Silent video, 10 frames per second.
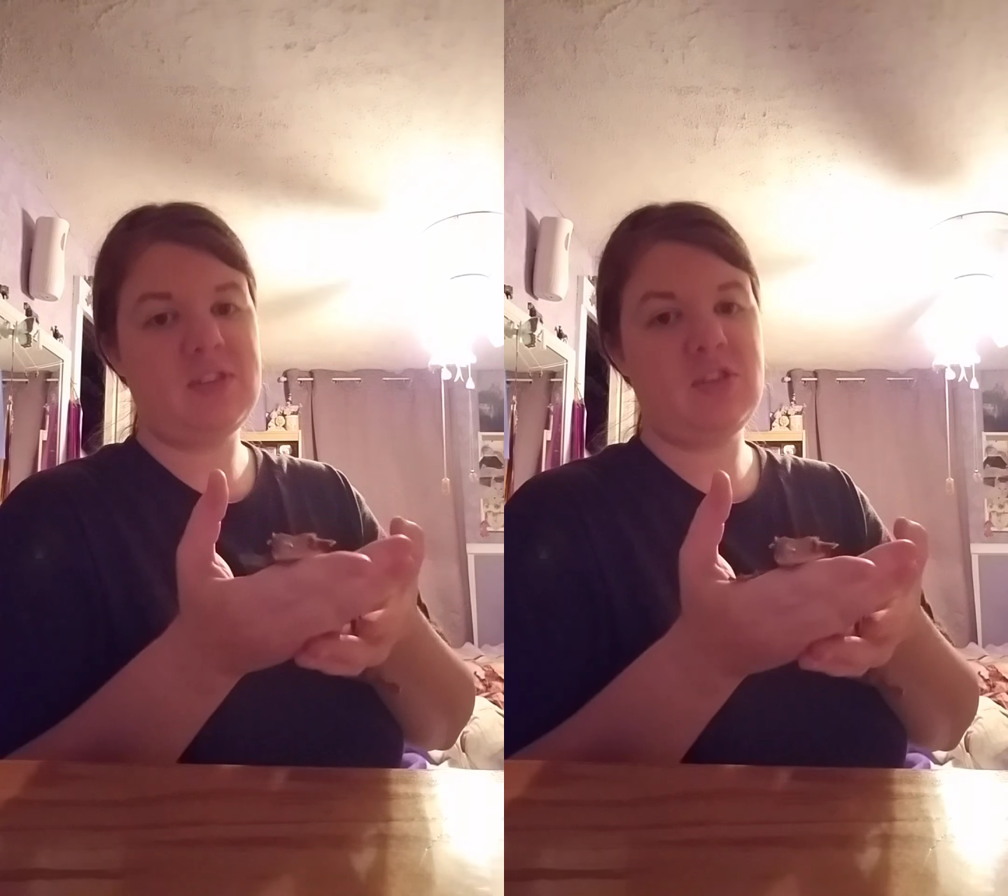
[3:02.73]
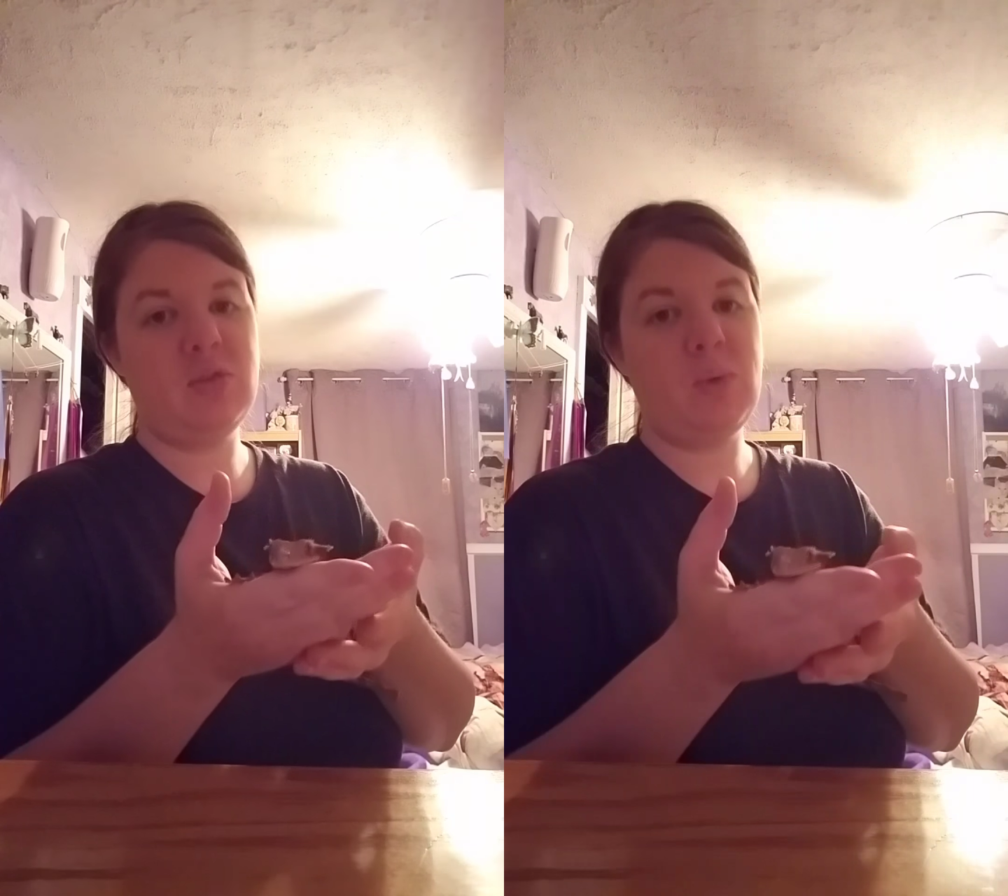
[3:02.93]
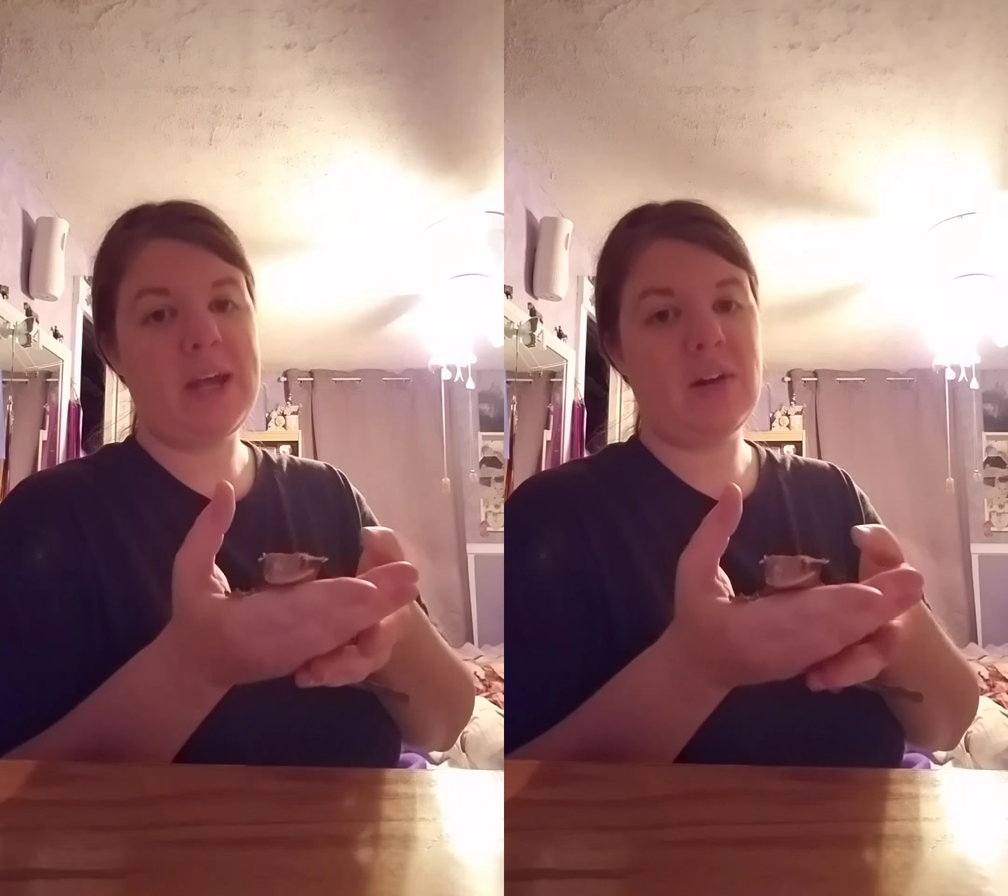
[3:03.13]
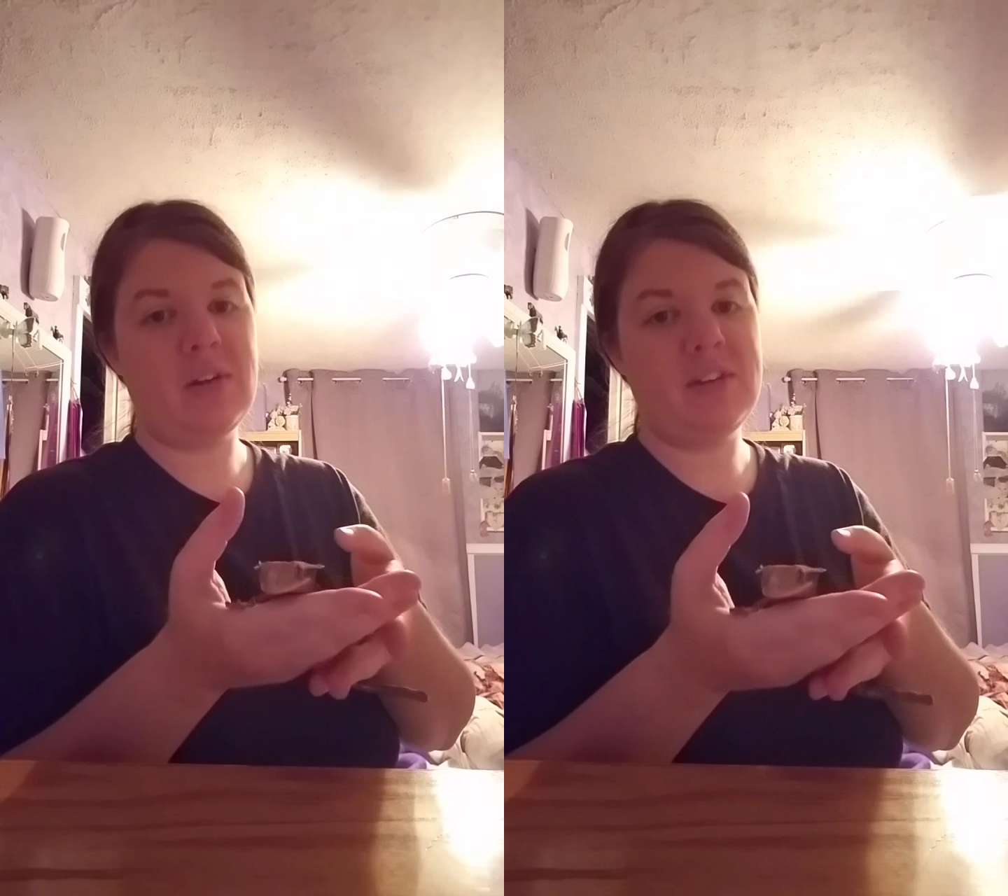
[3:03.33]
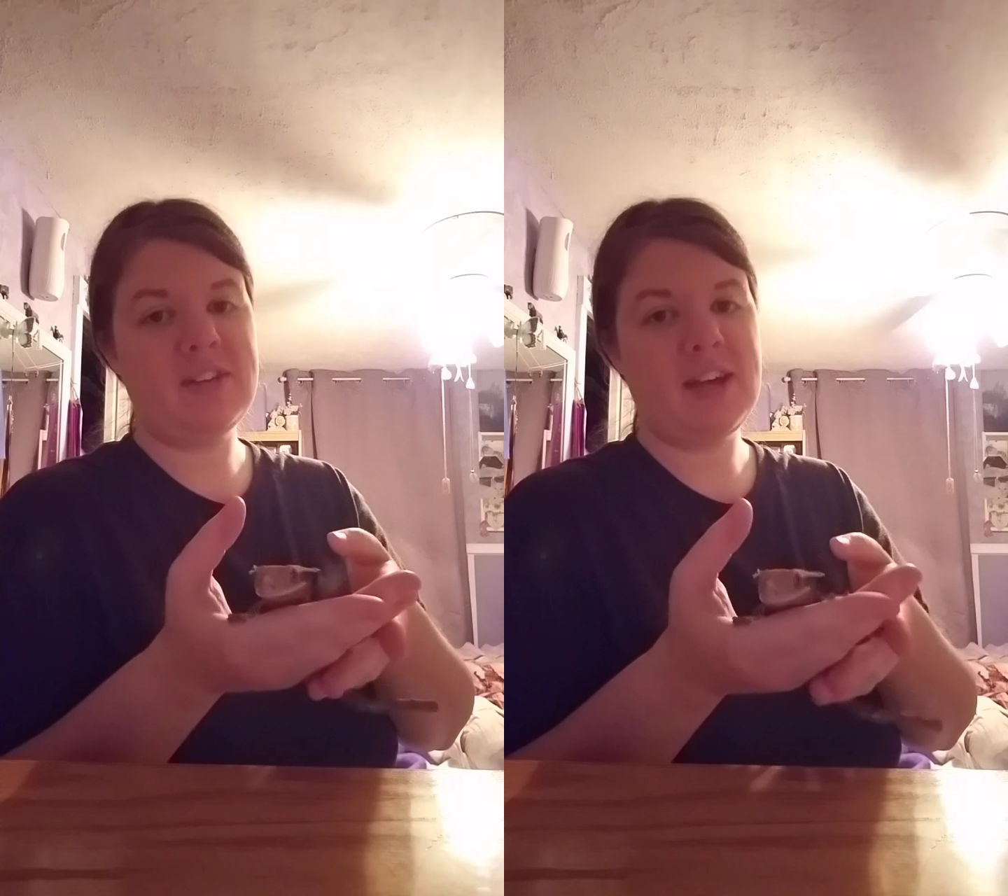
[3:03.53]
too wet
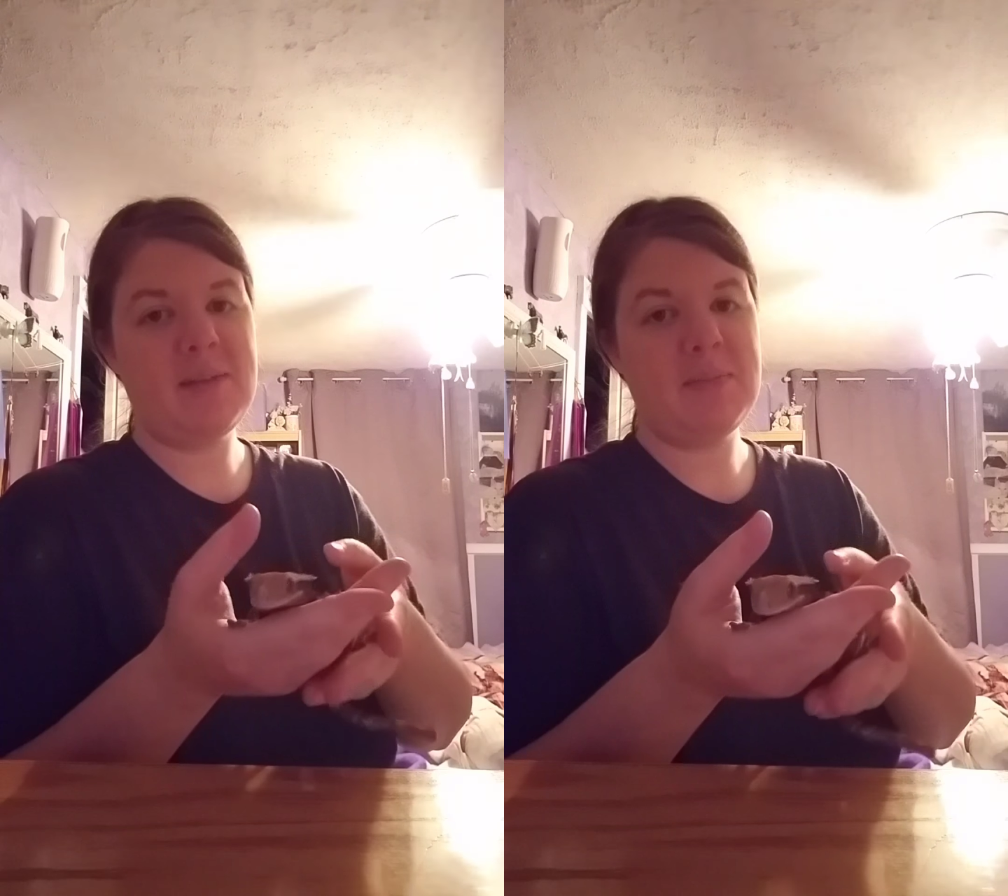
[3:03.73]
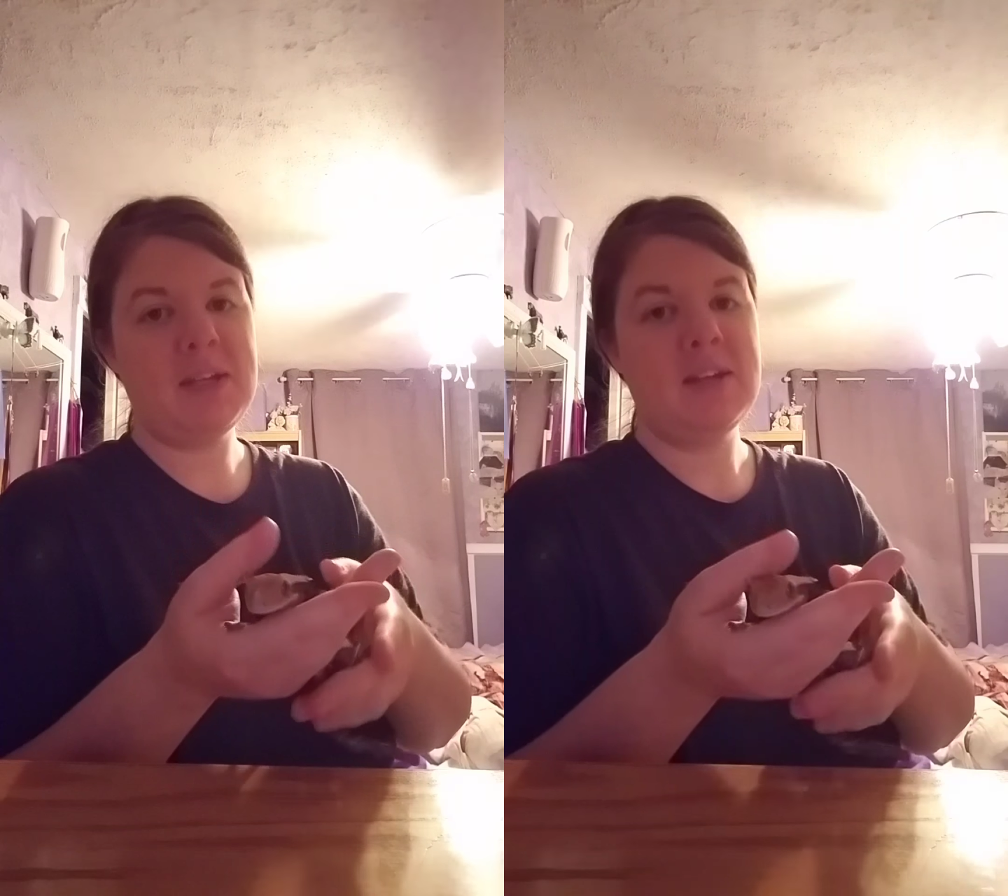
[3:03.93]
all the time.